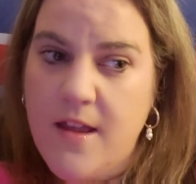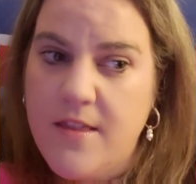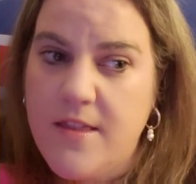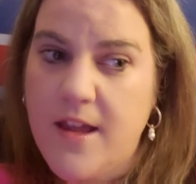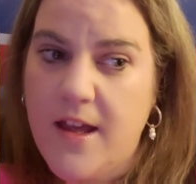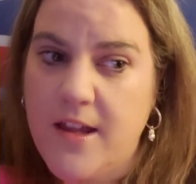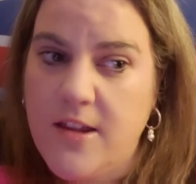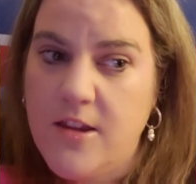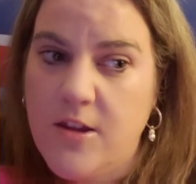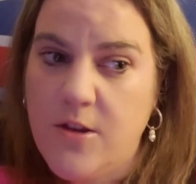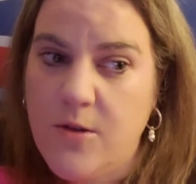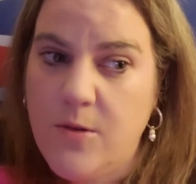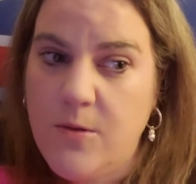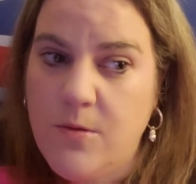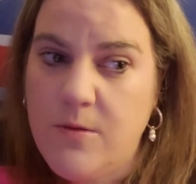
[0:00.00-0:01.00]
that
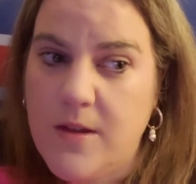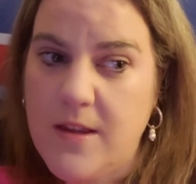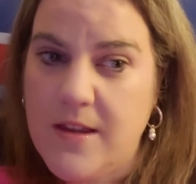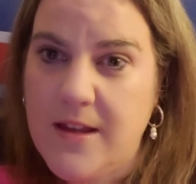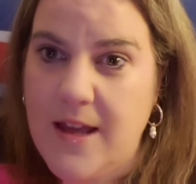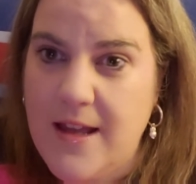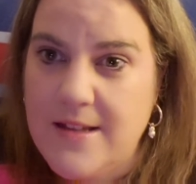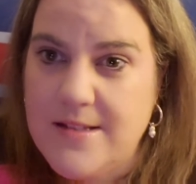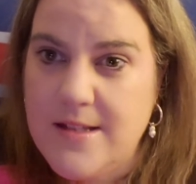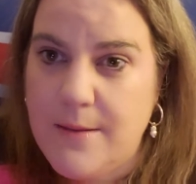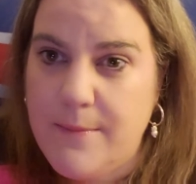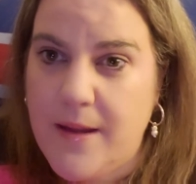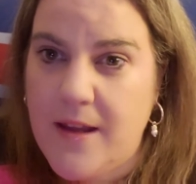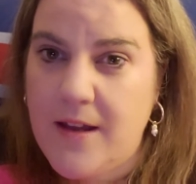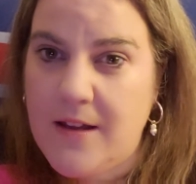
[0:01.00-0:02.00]
you can get
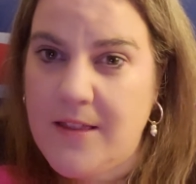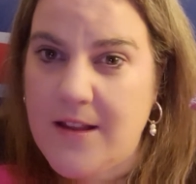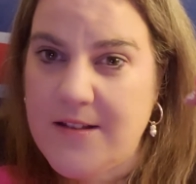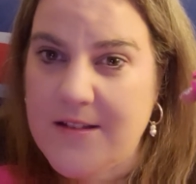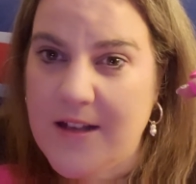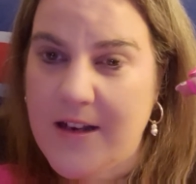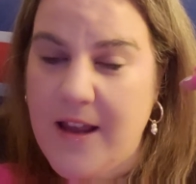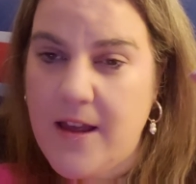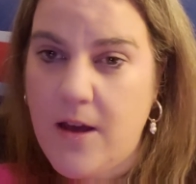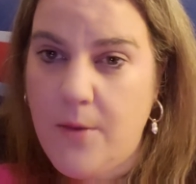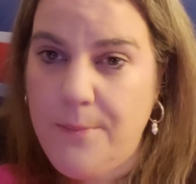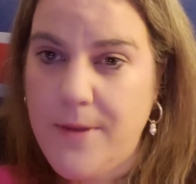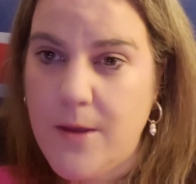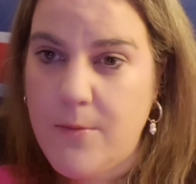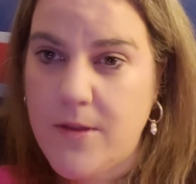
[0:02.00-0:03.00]
something that's going to
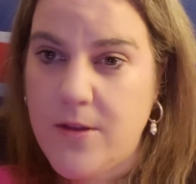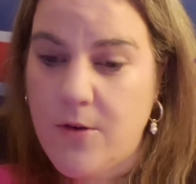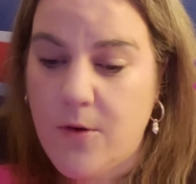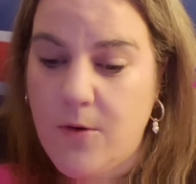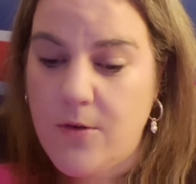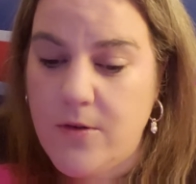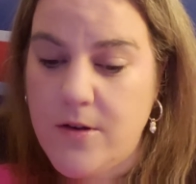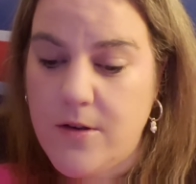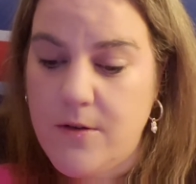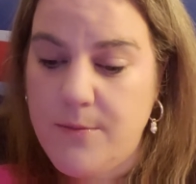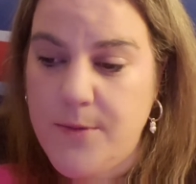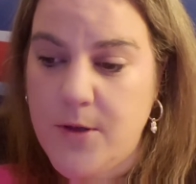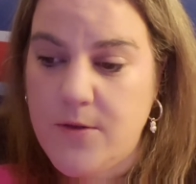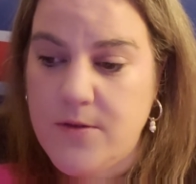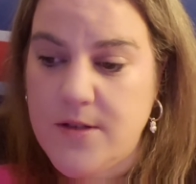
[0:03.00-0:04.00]
help you with your
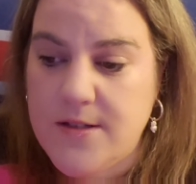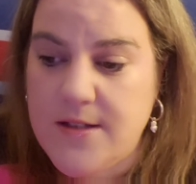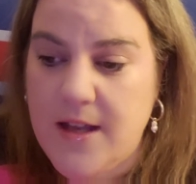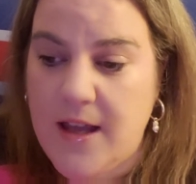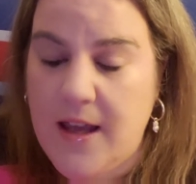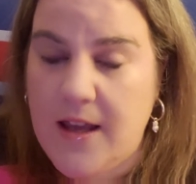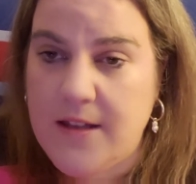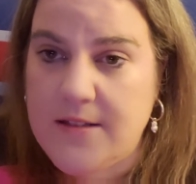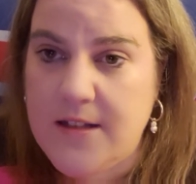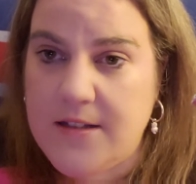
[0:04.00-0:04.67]
autoimmune disease.